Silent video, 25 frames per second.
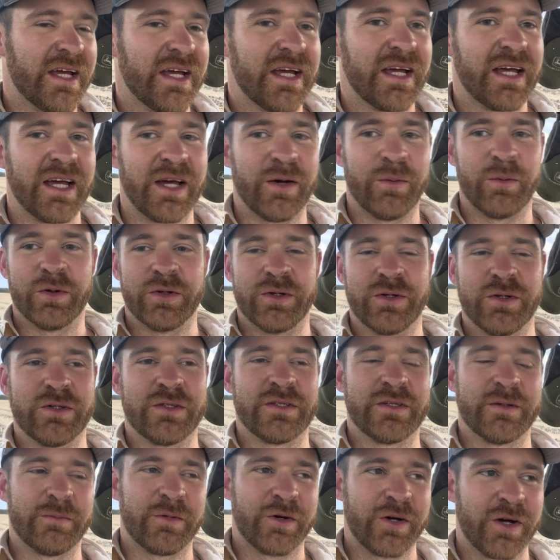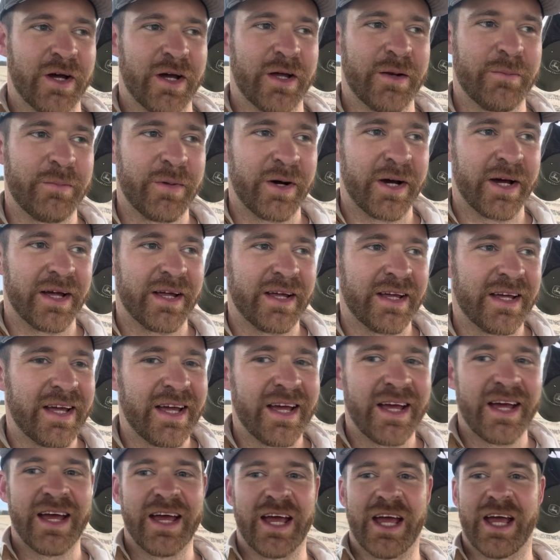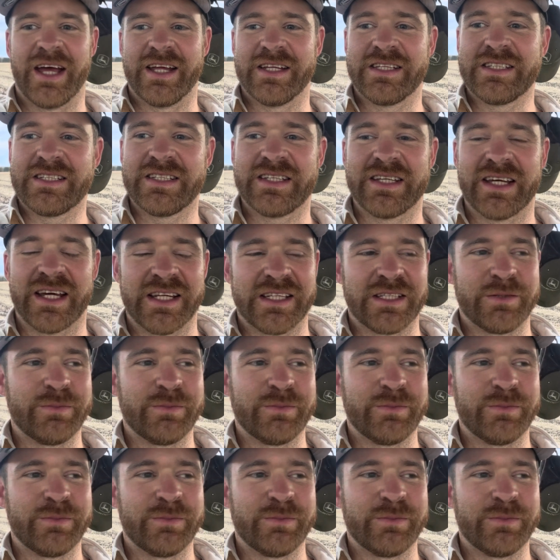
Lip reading: it will do some good, but it's